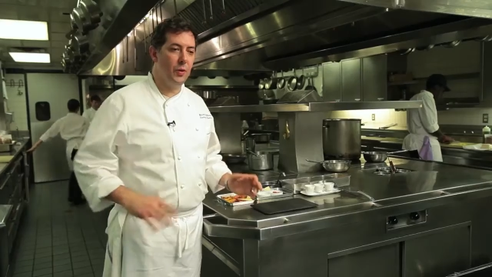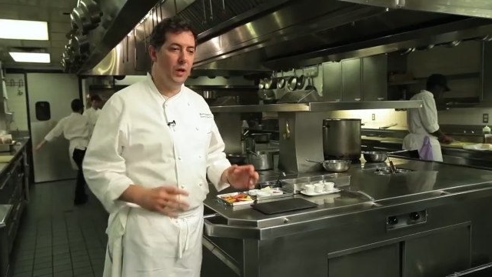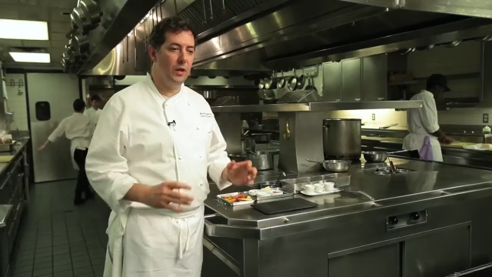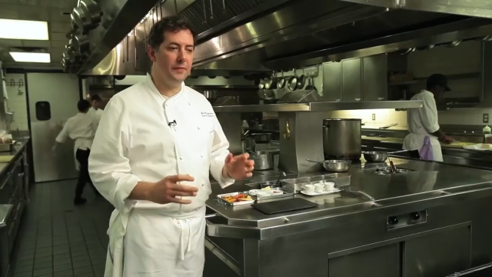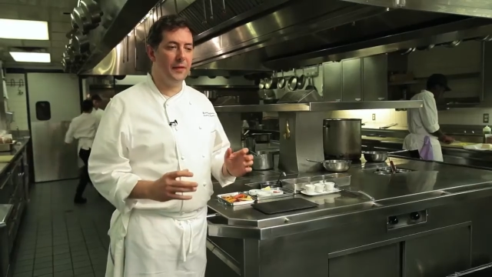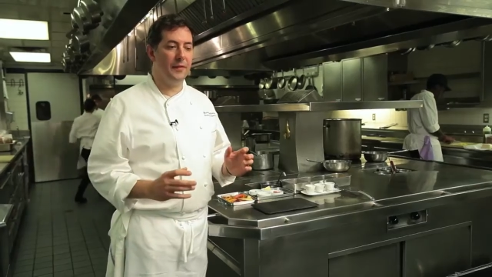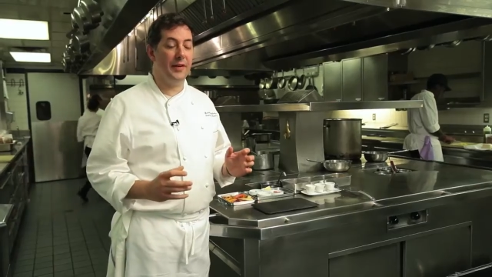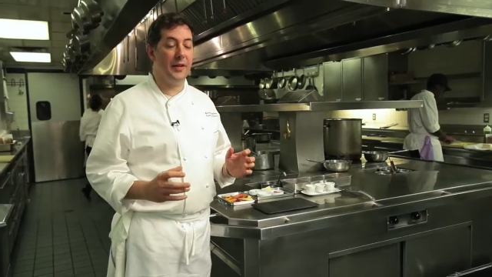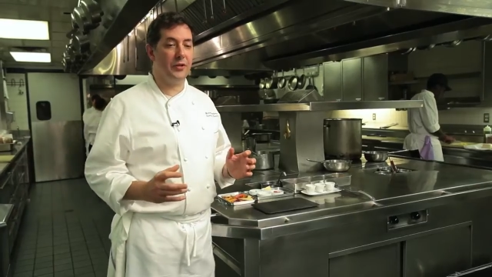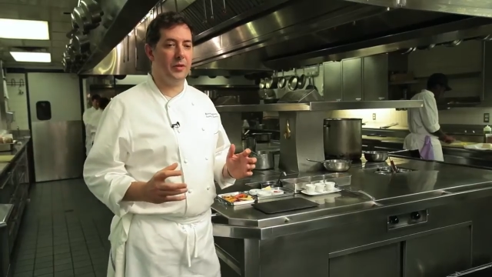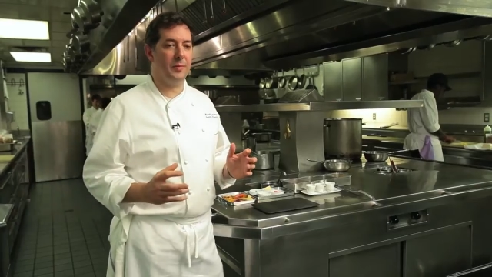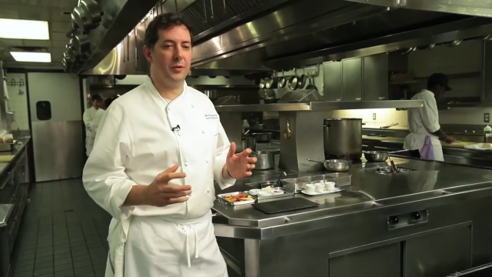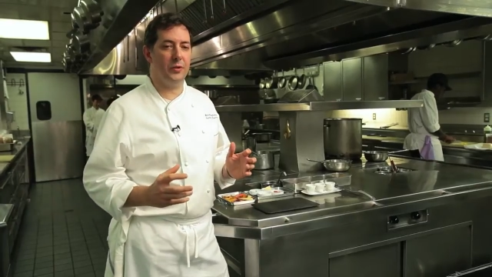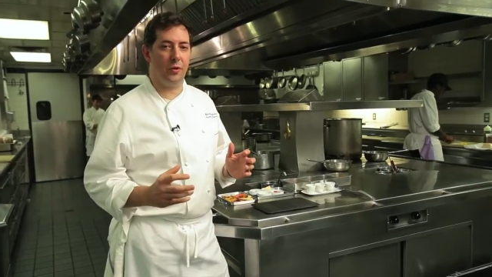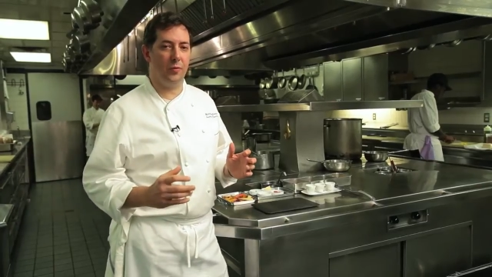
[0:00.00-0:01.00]
all of our
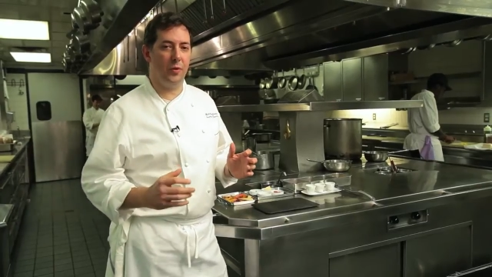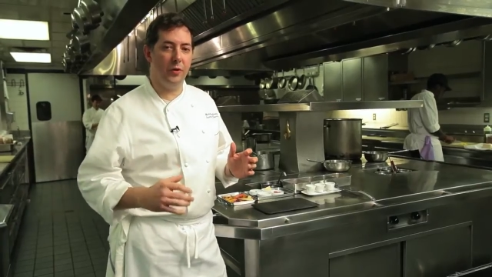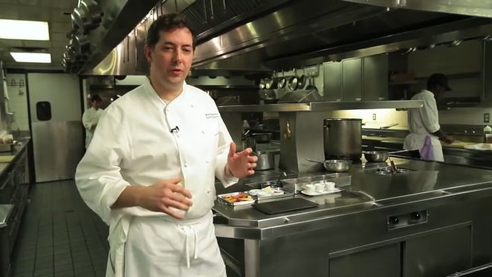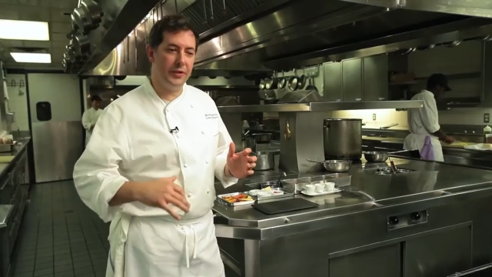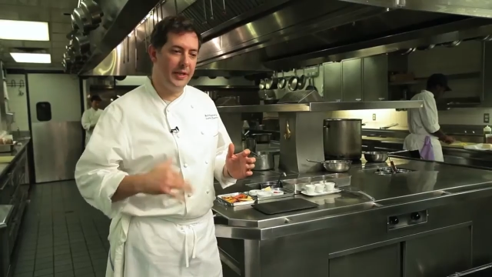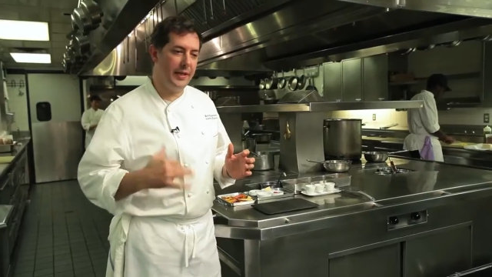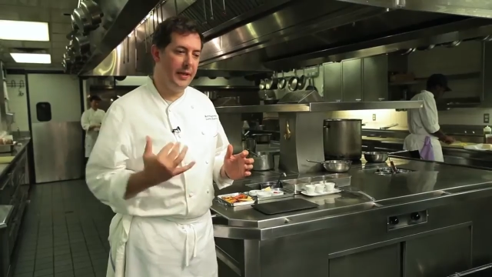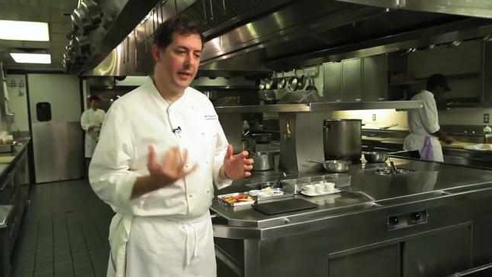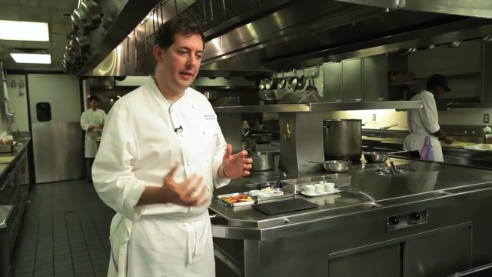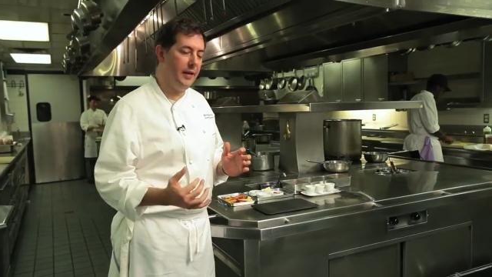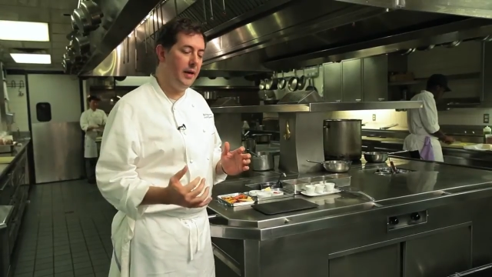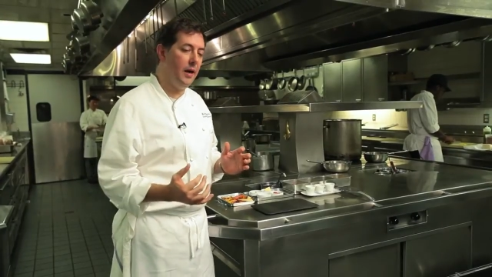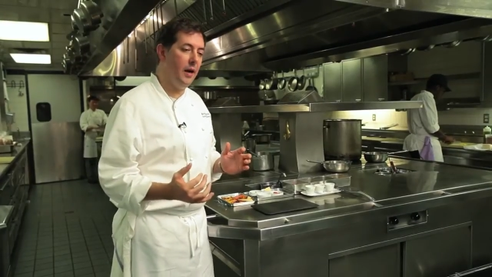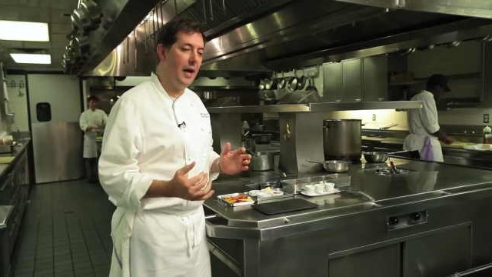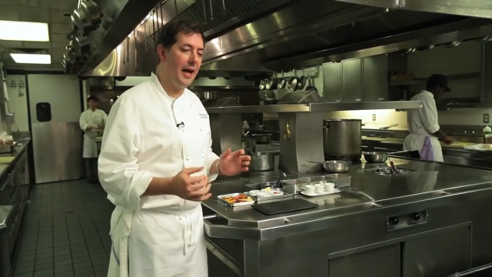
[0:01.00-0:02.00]
vegetables are roasted
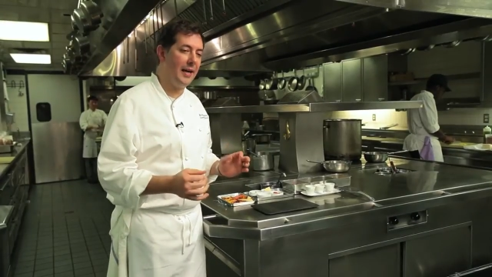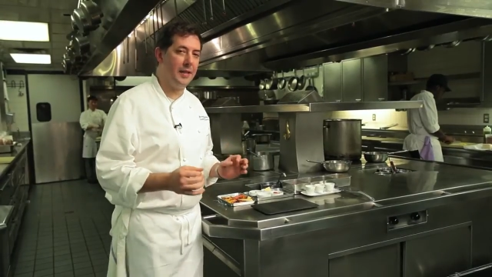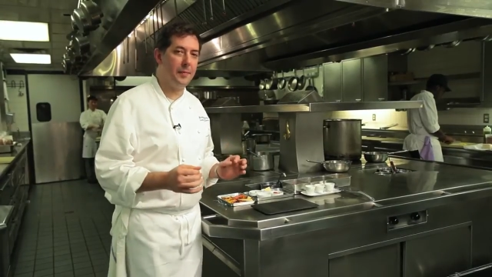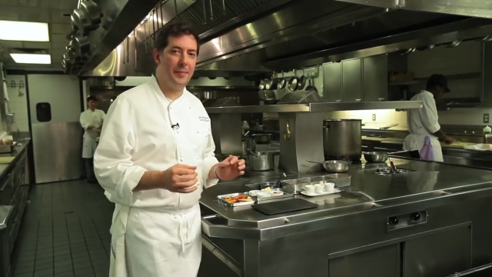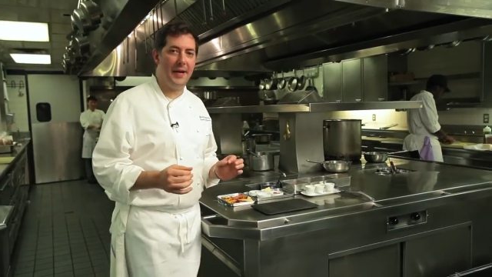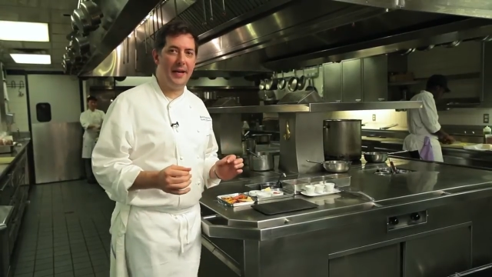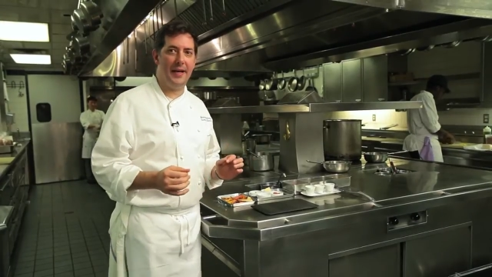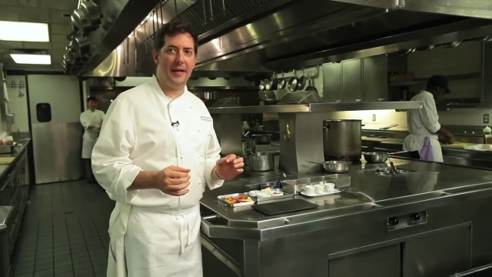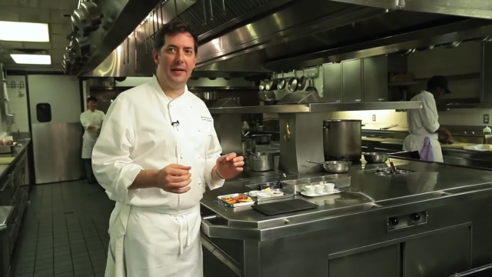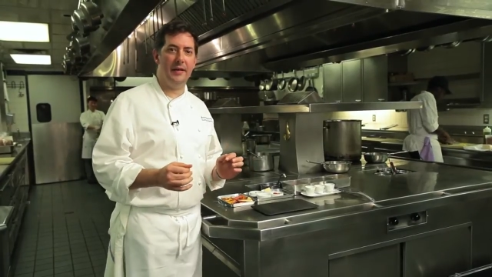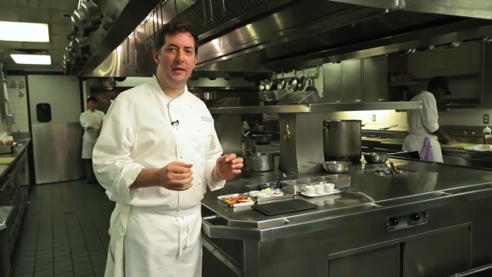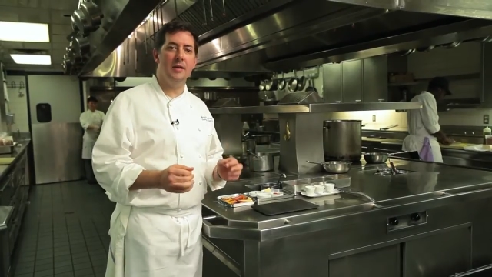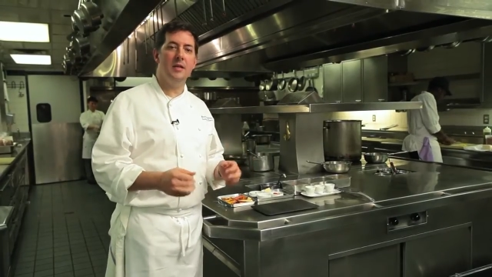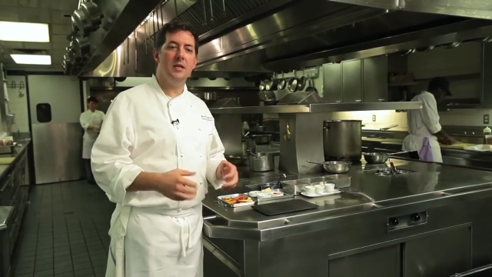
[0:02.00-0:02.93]
out of the pan,